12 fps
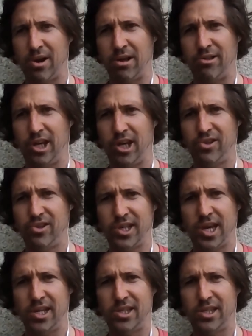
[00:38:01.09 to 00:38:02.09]
but I think you
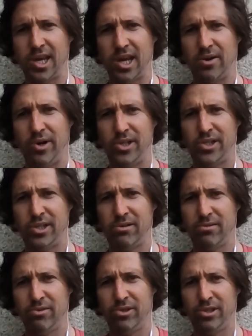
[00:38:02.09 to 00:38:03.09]
just answered that
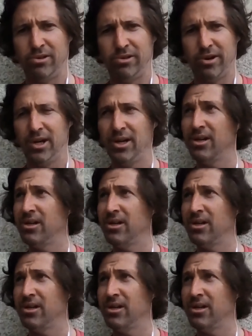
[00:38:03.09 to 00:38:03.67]
question. Would you agree?